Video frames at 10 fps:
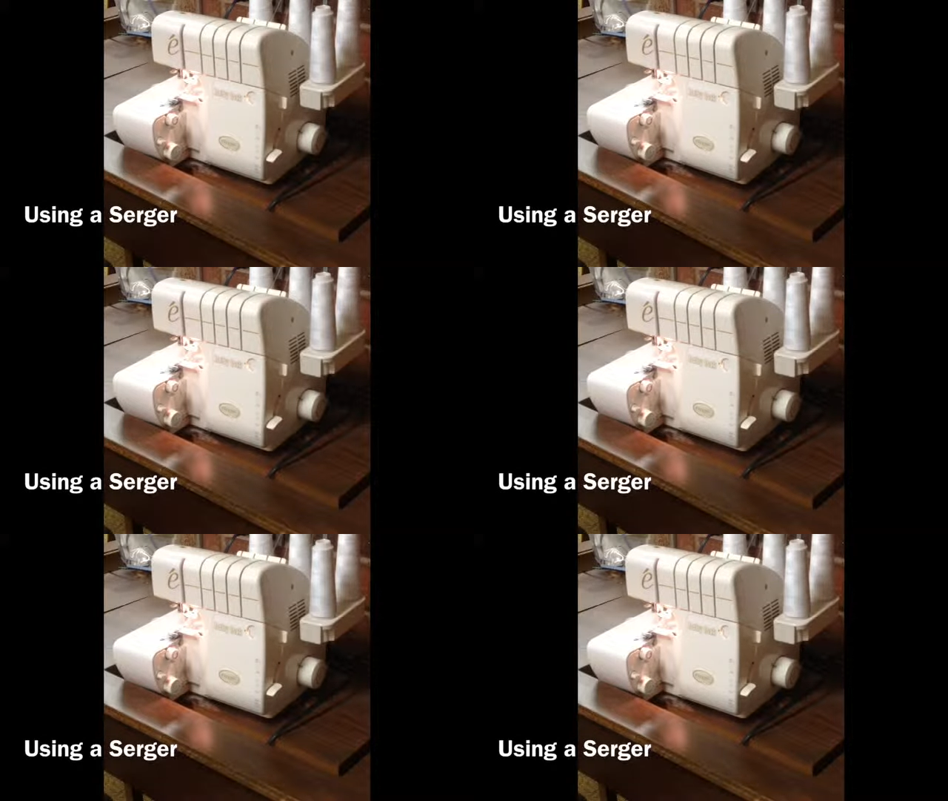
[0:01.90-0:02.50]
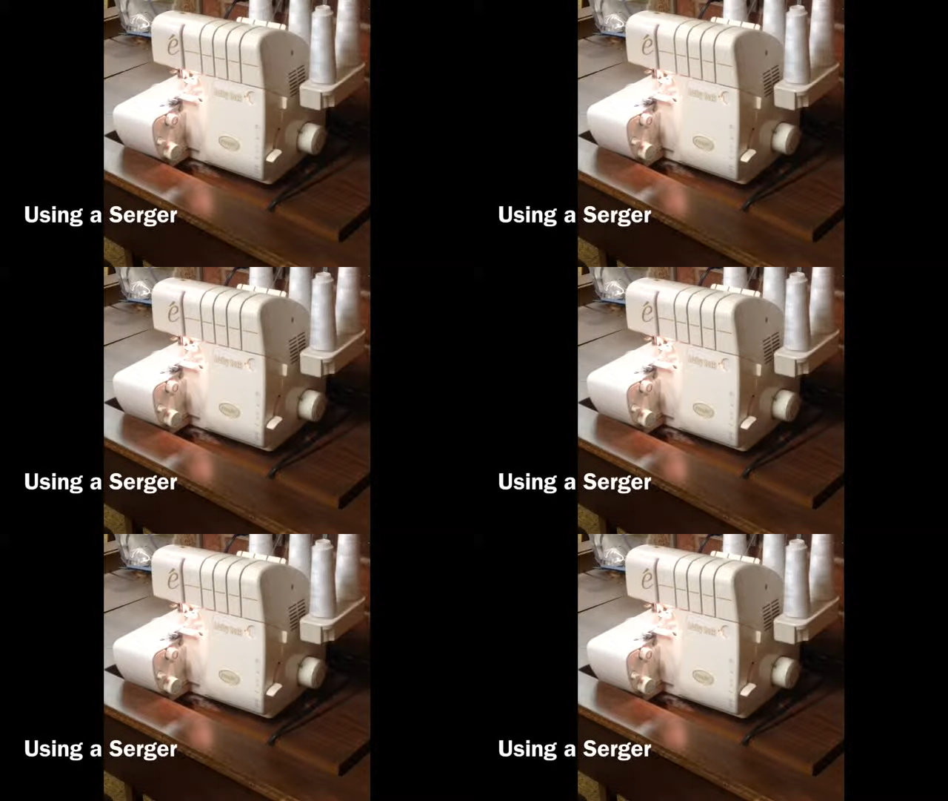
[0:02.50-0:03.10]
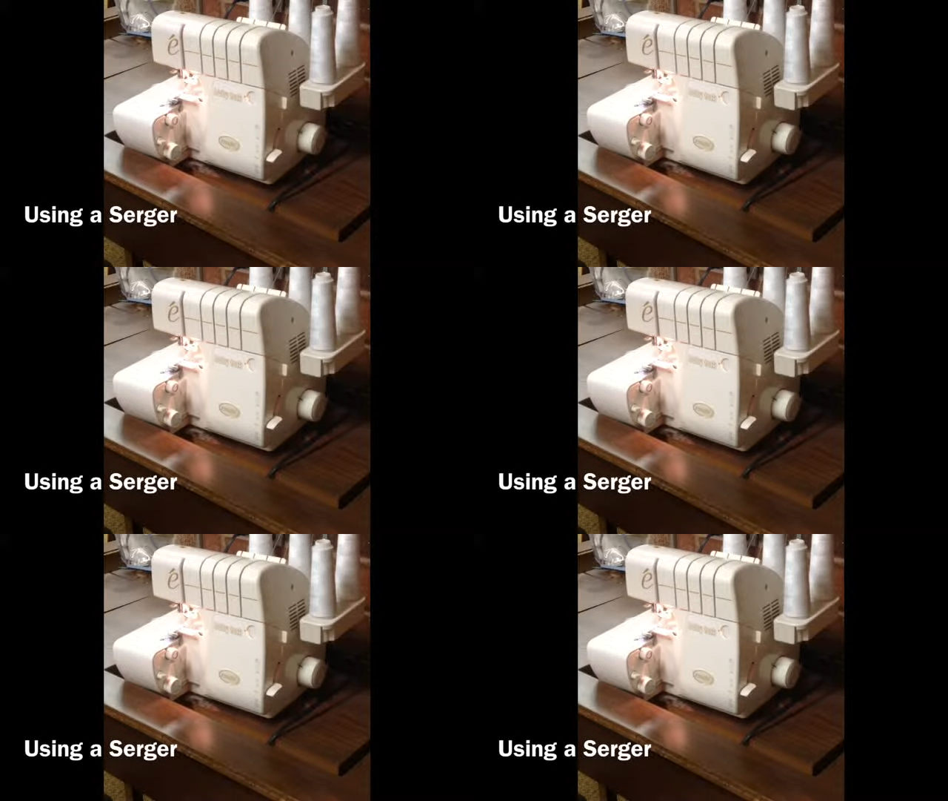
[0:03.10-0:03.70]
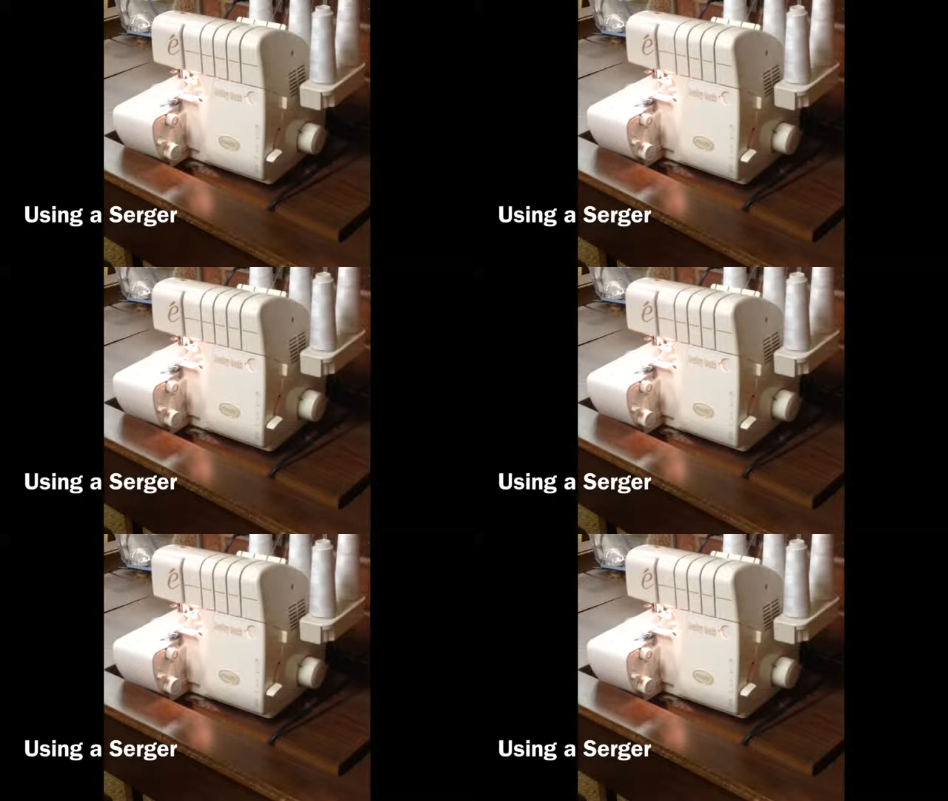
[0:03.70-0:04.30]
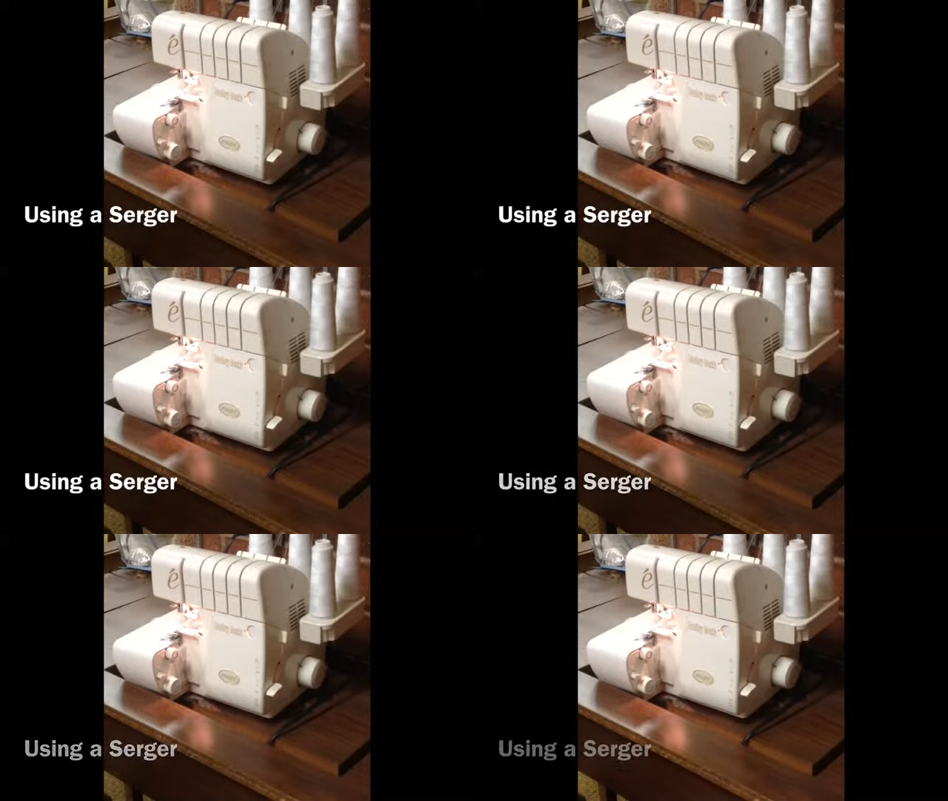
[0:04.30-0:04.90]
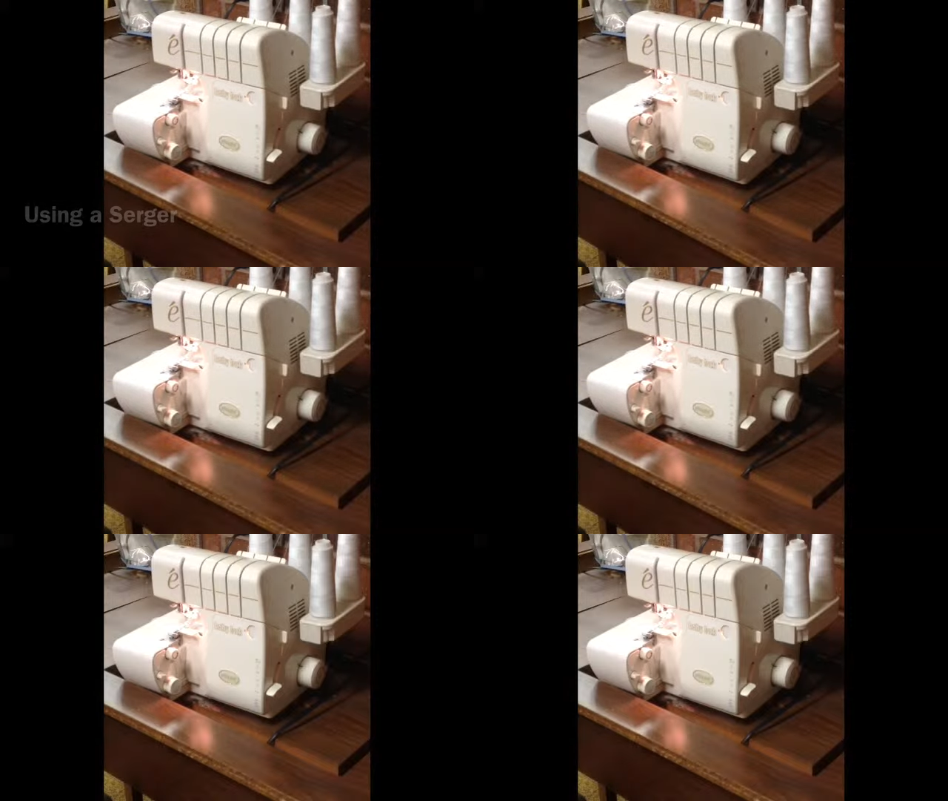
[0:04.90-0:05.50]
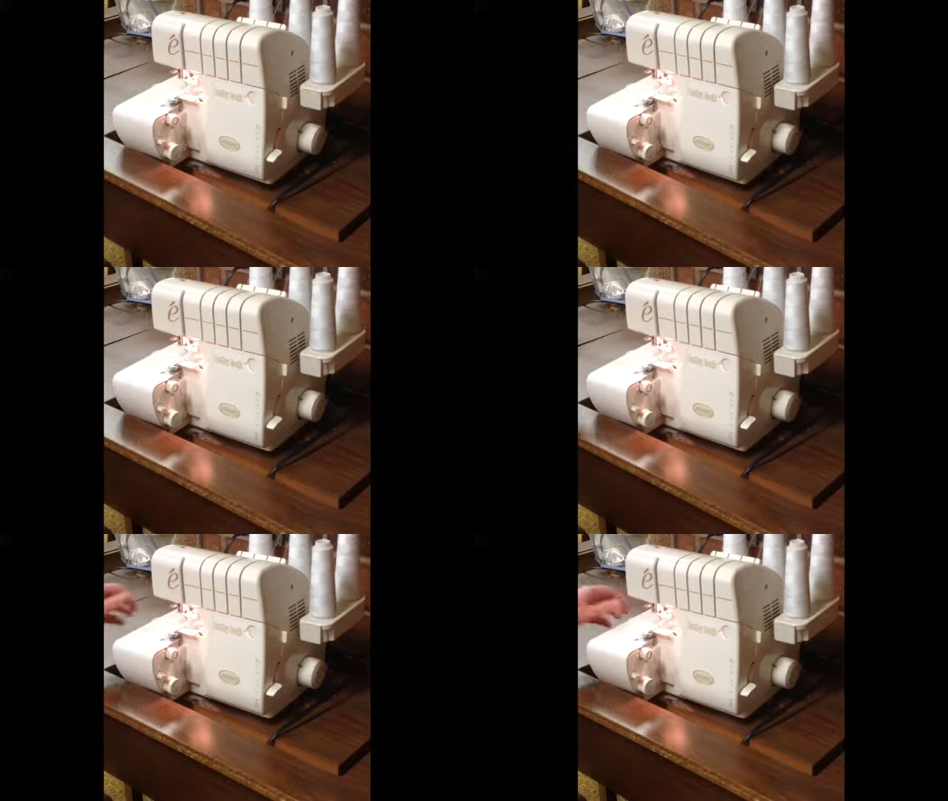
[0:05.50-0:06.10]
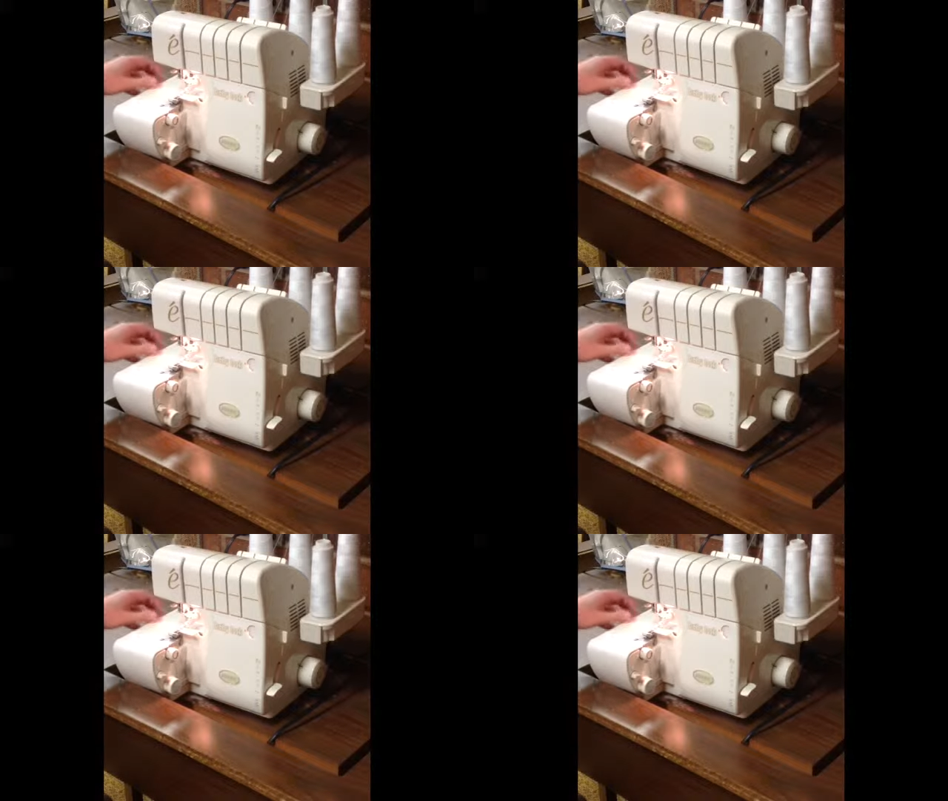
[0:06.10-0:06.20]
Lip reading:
Nobody's mouth can be seen.